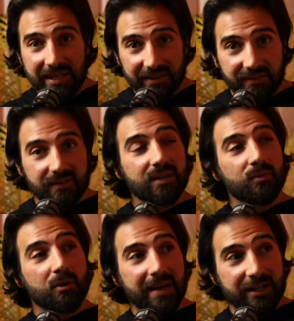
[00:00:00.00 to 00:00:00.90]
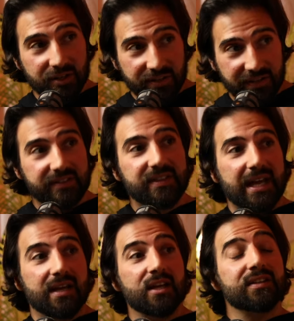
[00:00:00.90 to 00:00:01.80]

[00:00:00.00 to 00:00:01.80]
beast were made on the sixth day.